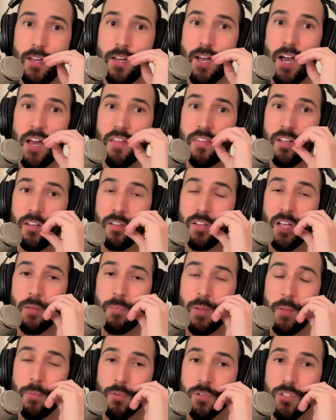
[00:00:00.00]
I think a lot of
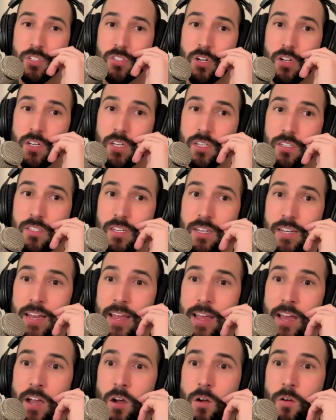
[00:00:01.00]
people are starting to
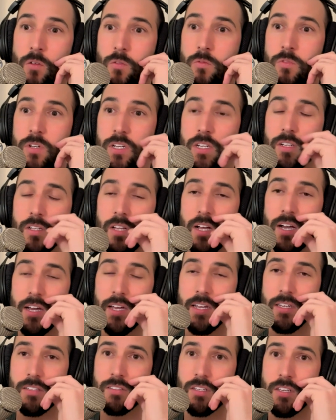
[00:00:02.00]
now
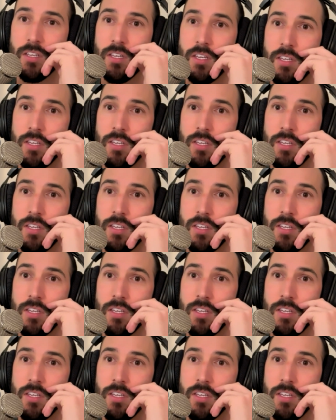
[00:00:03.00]
realize